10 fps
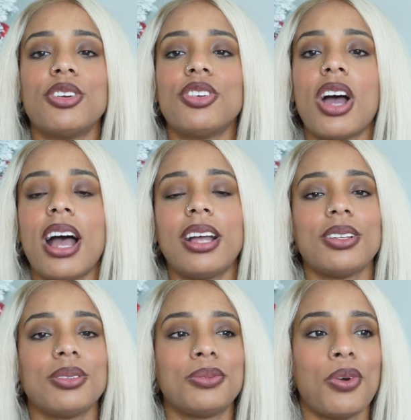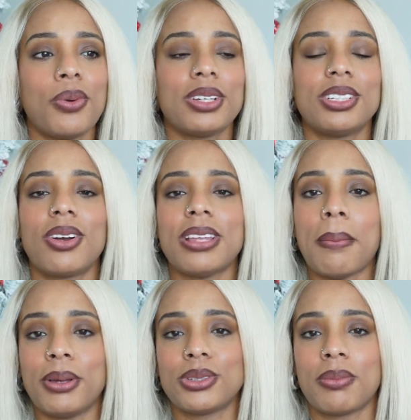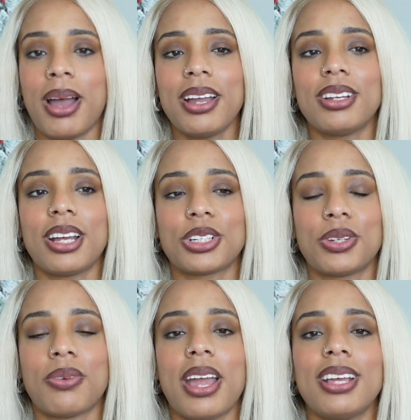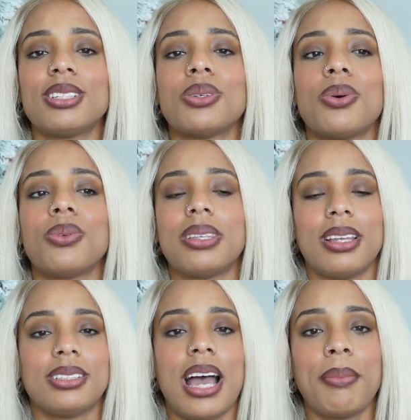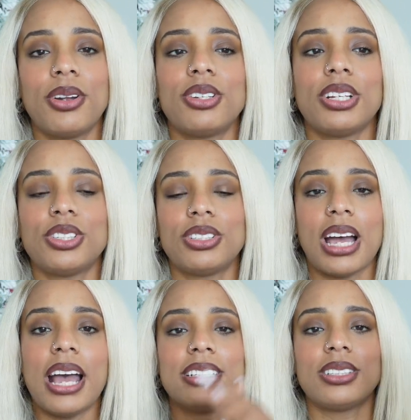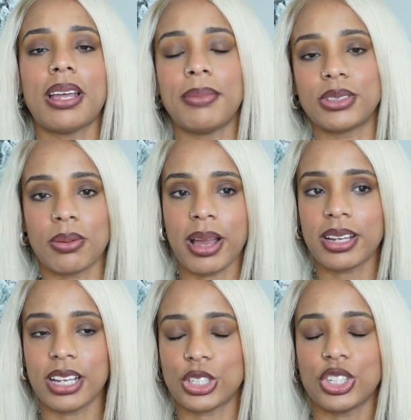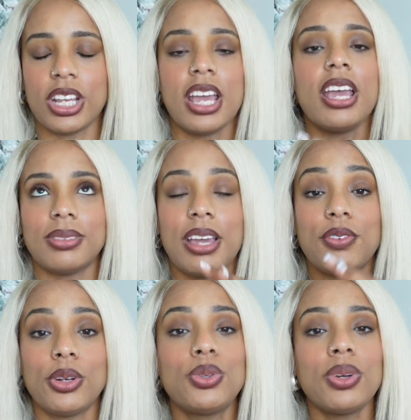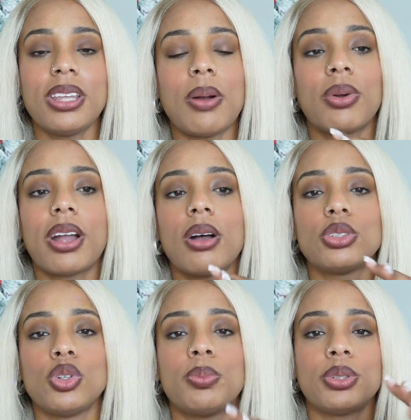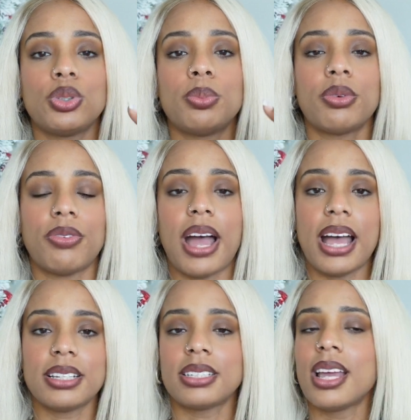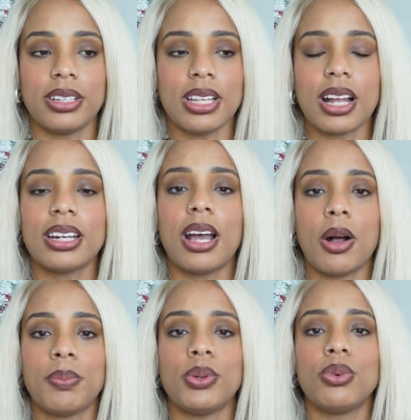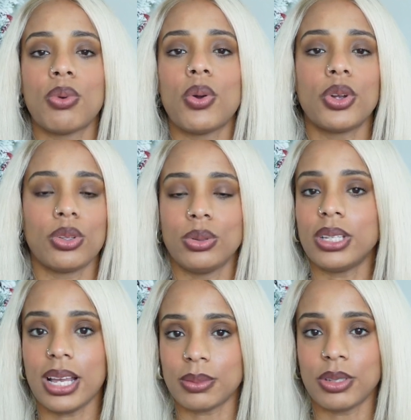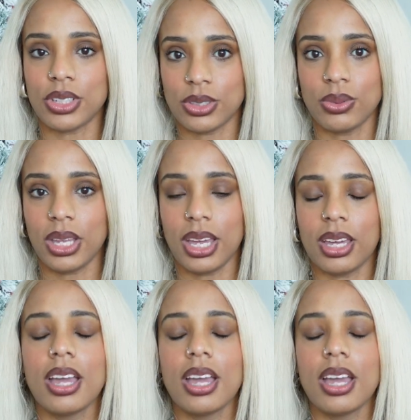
you're not focusing on that muscle to mind connection, right? So the time under tension ties into that muscle to mind connection. If you're doing that workout super, super fast, it's not gonna help you grow your glutes as much as you think.